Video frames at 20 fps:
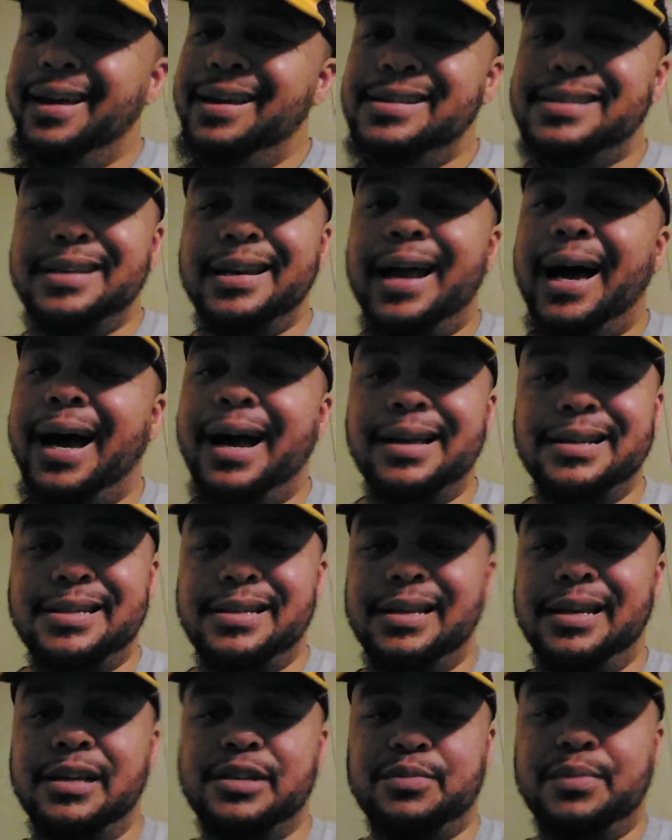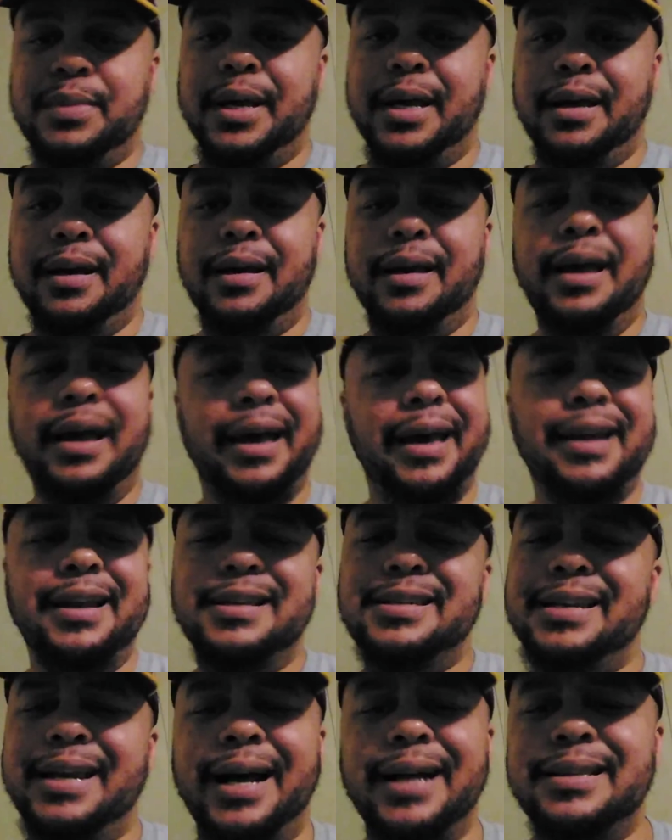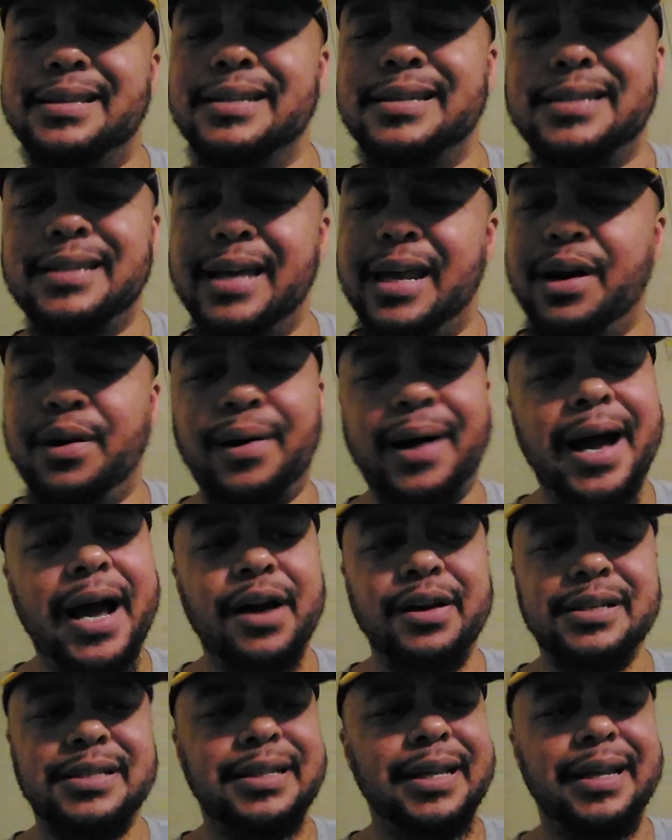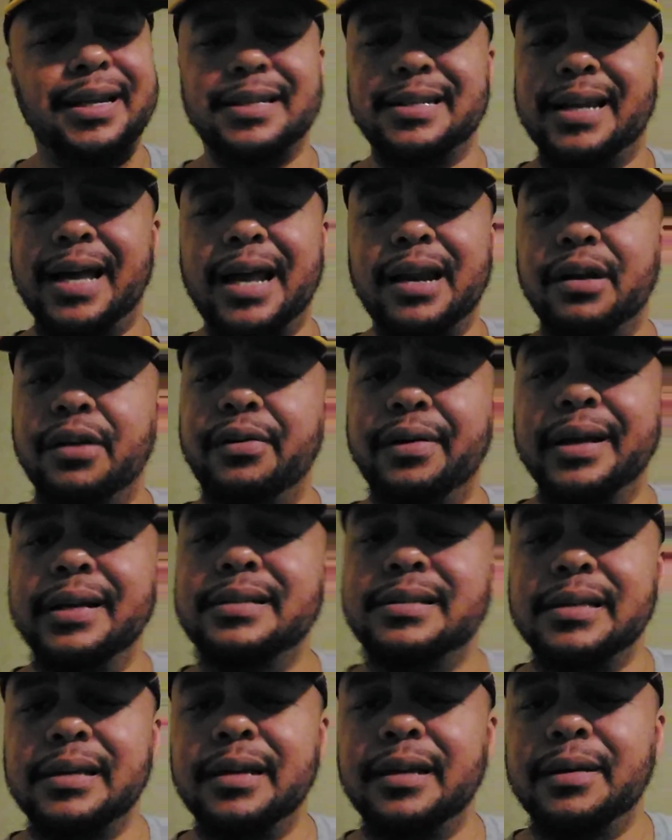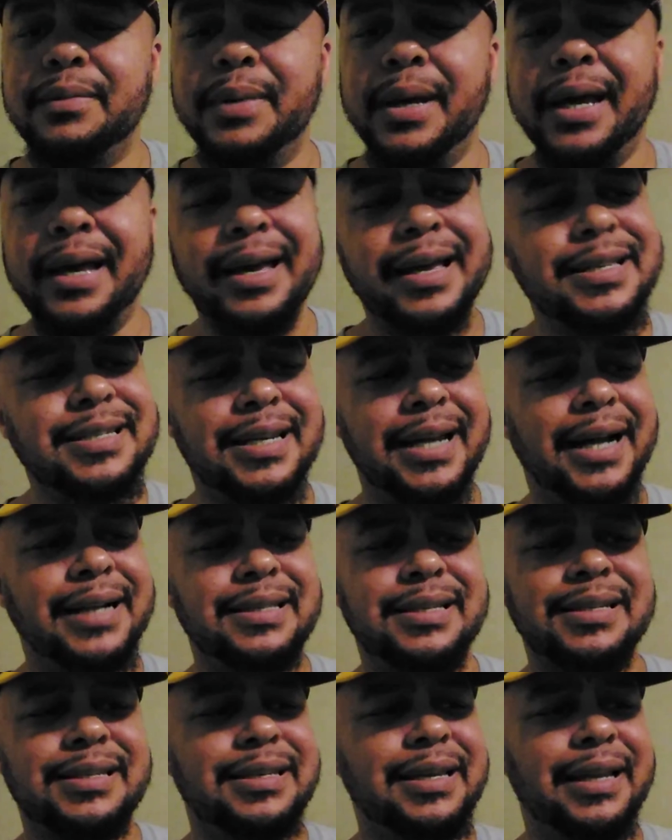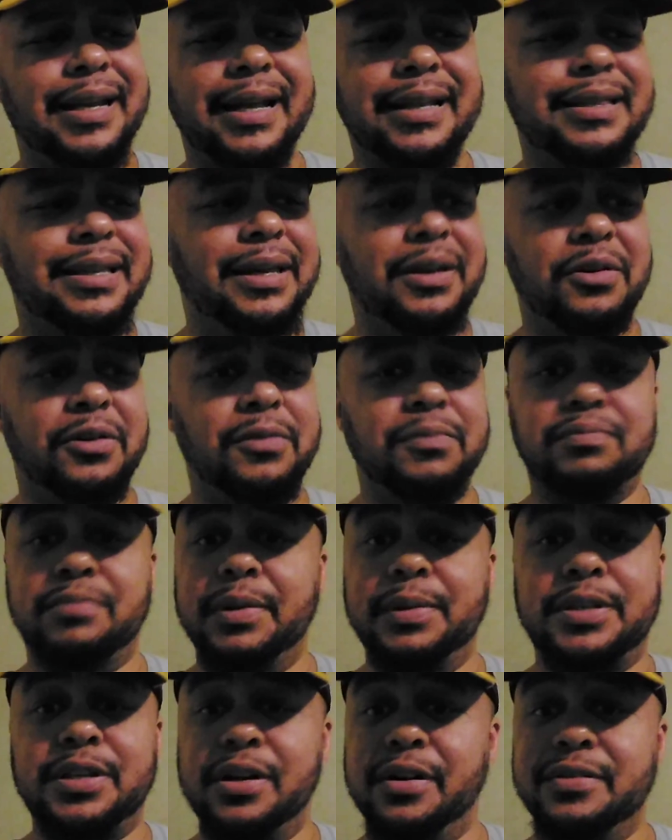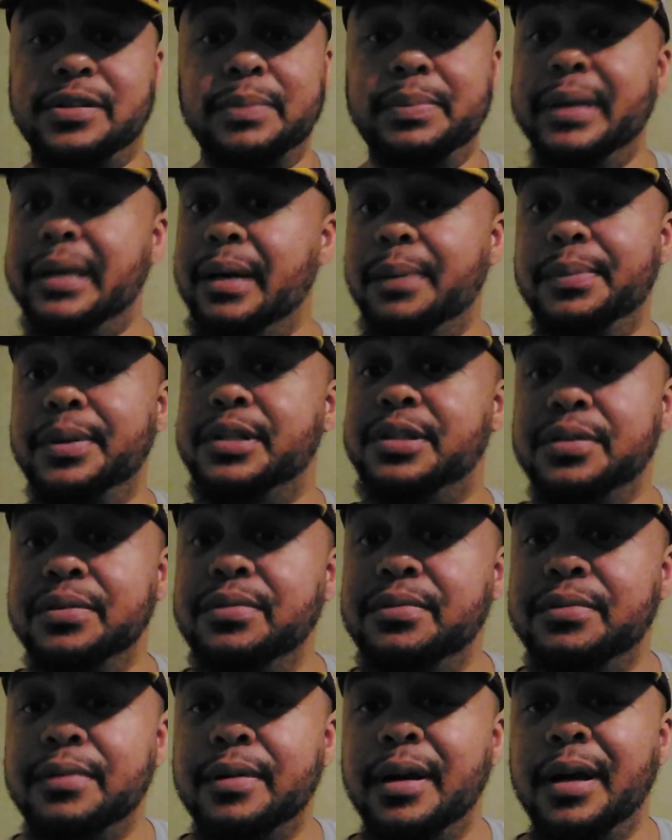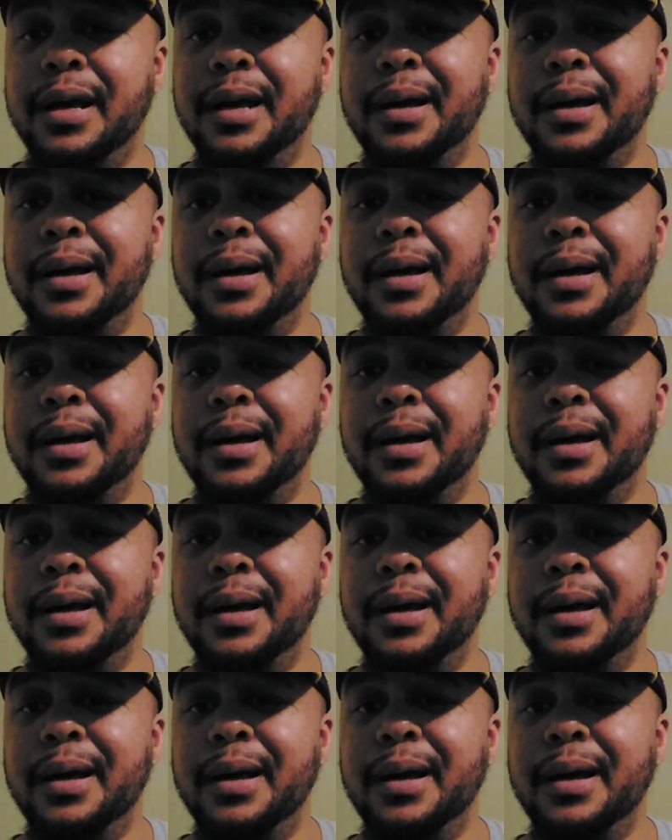It's nonsense, man. And it's not to say that Ohio State is not a great team. It's not to say that they don't deserve to be number two.